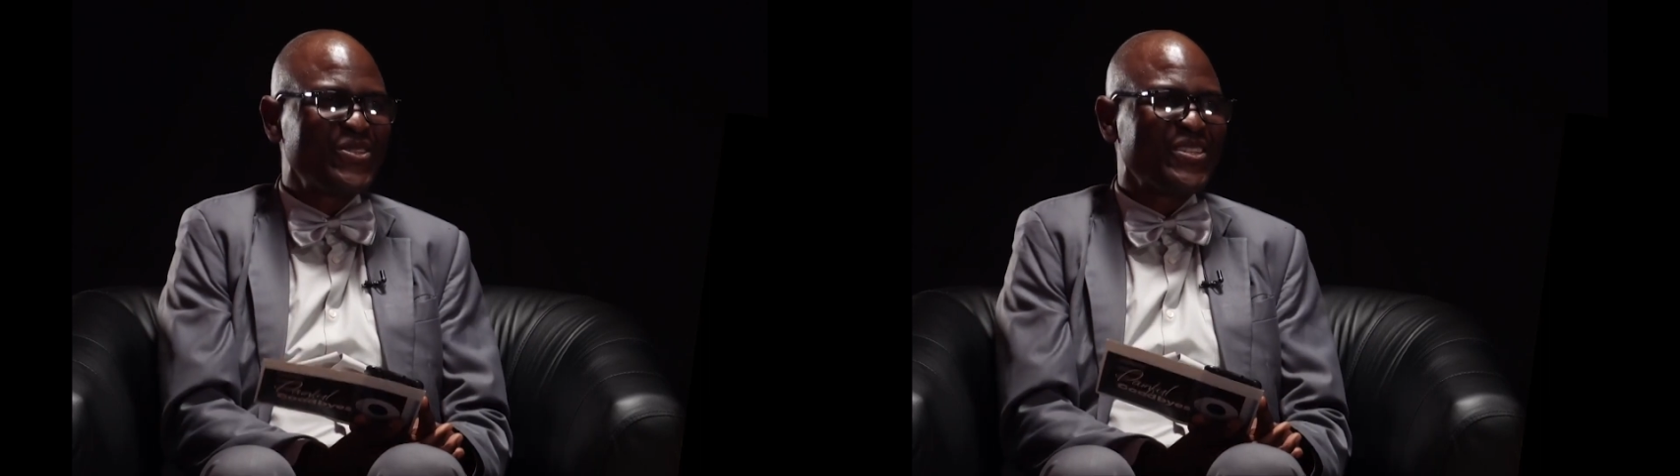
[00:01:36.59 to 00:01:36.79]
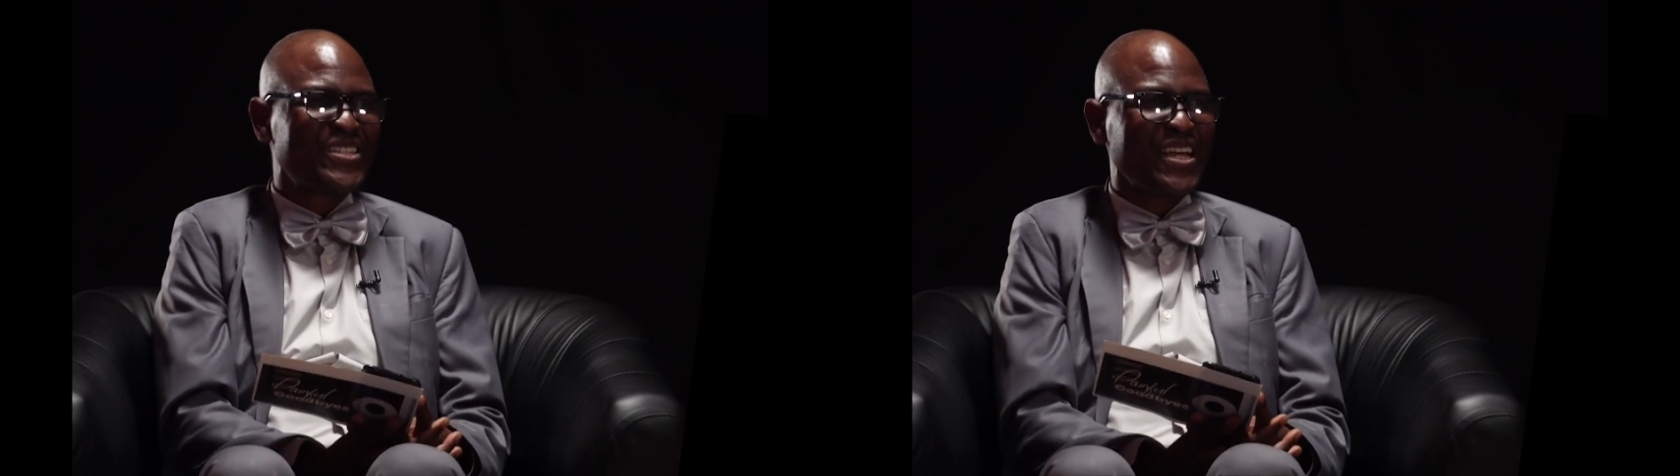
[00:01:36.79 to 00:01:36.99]

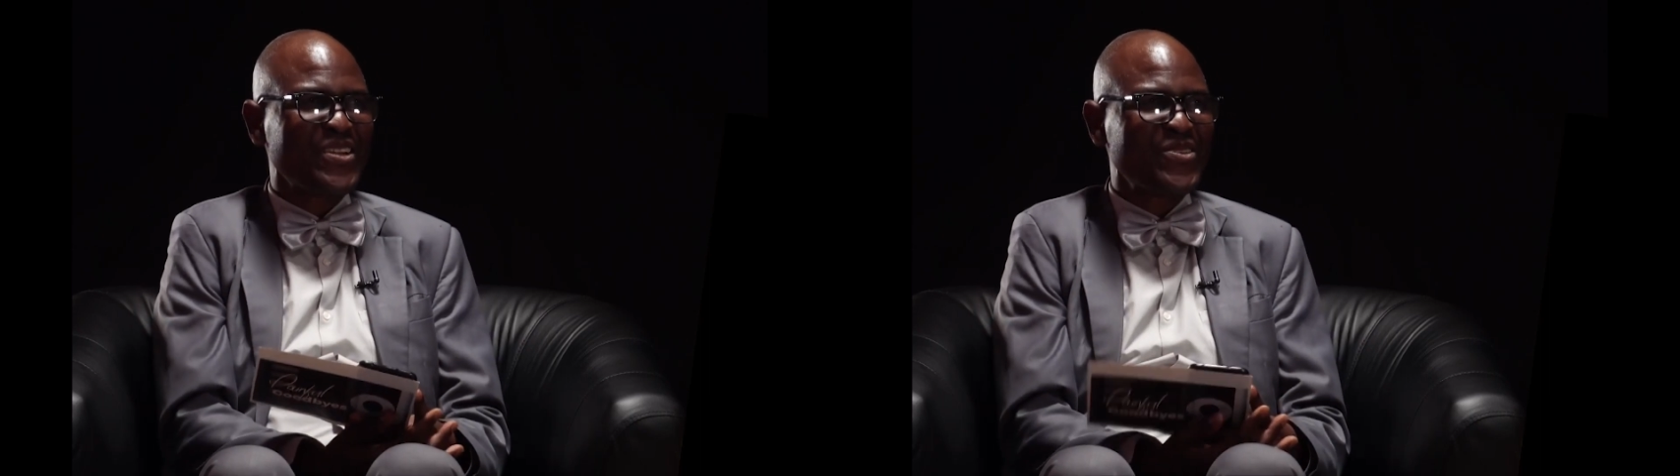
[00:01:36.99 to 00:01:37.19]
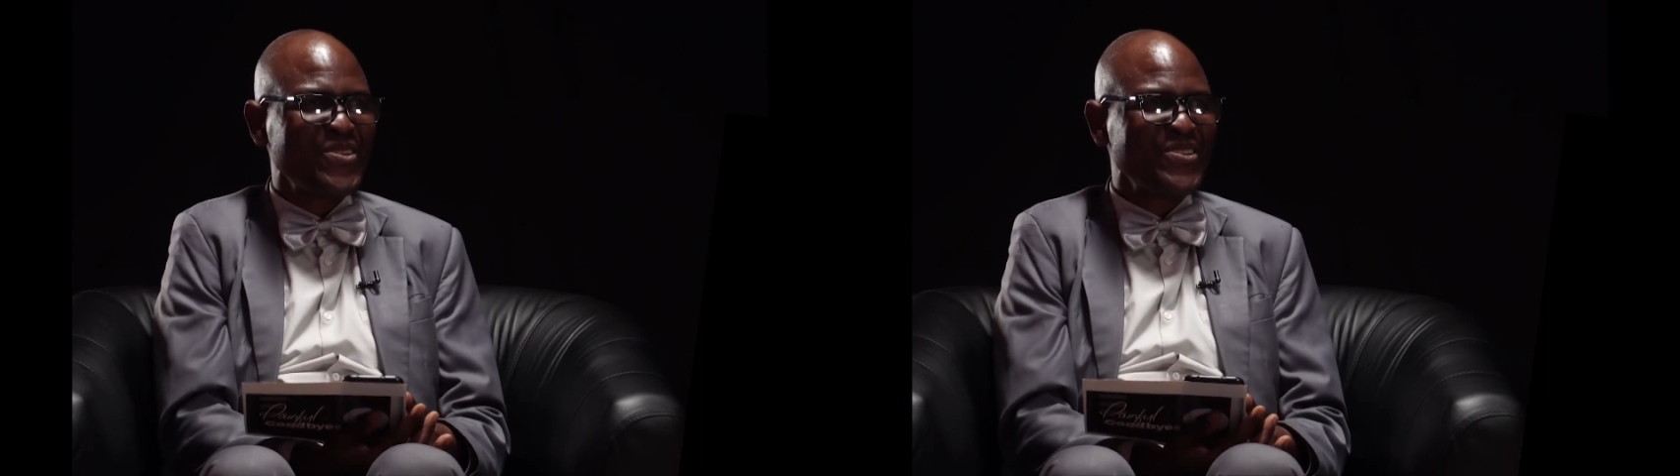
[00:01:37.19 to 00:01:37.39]

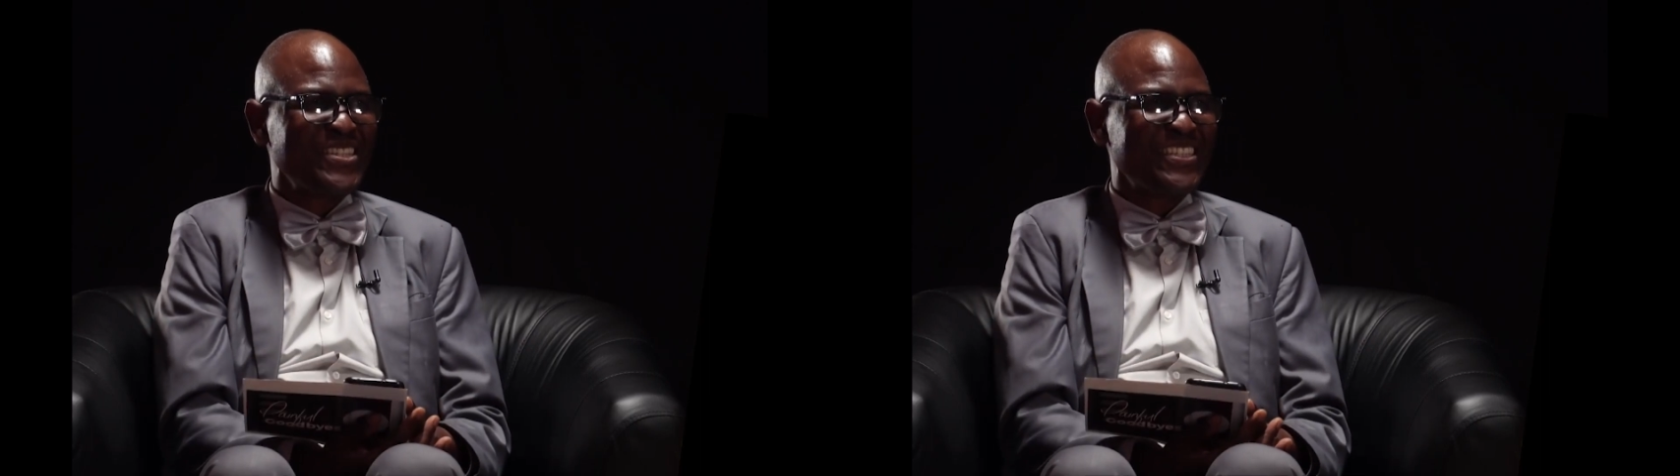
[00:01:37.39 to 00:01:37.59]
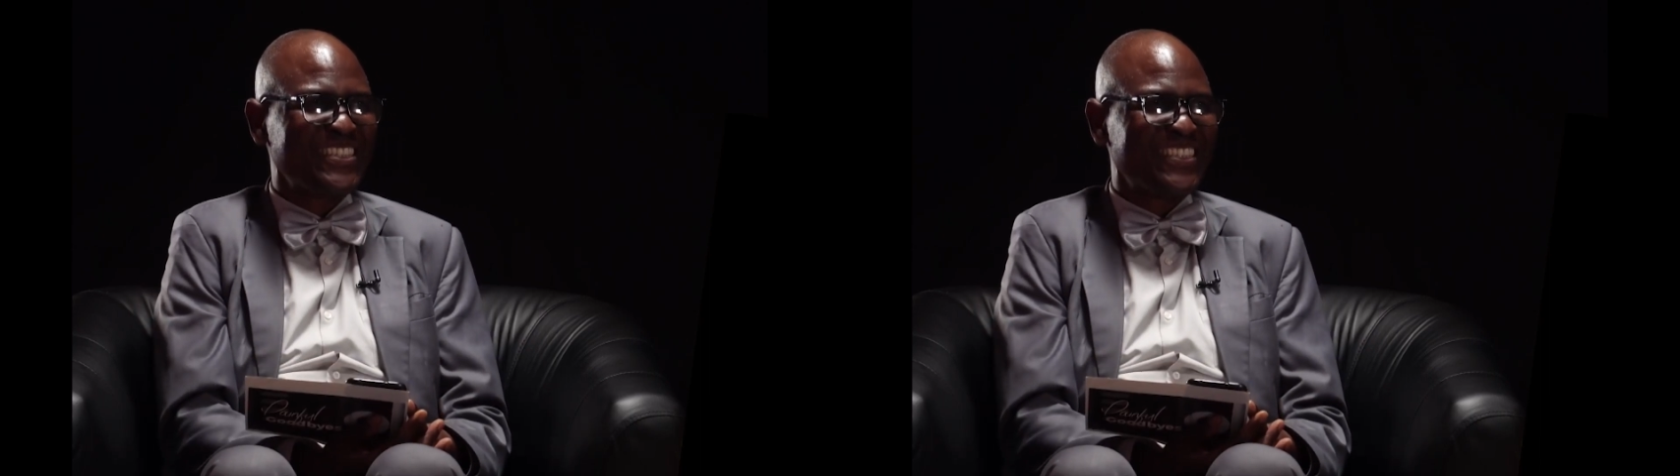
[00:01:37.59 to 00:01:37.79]

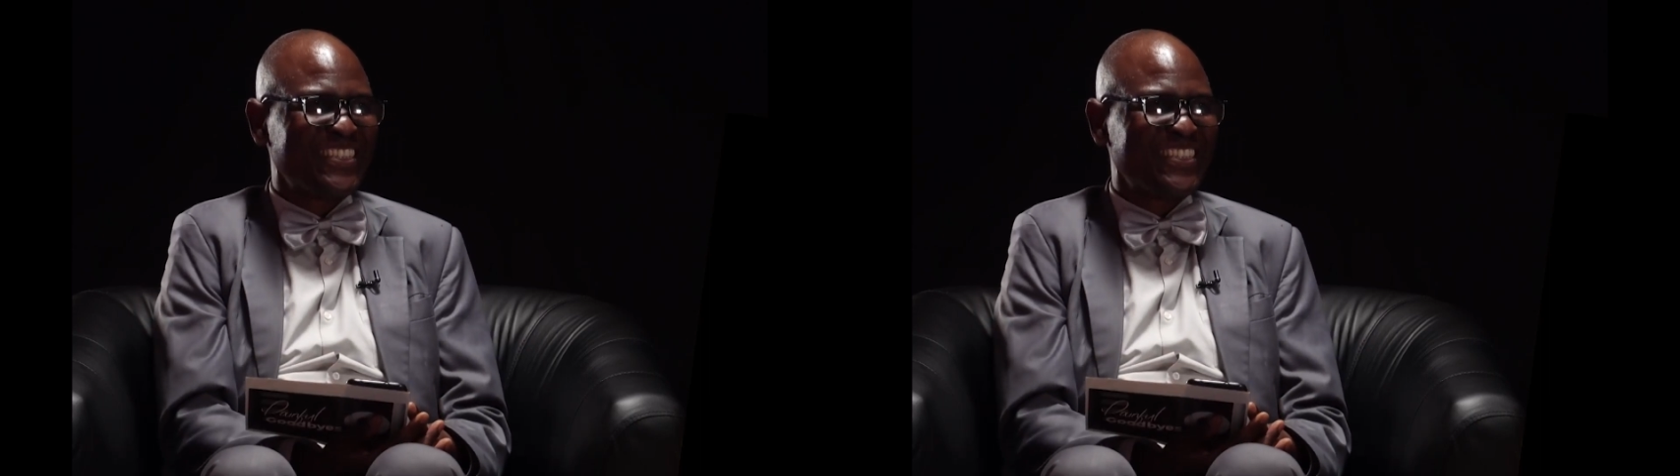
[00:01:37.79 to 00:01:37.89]
psychology?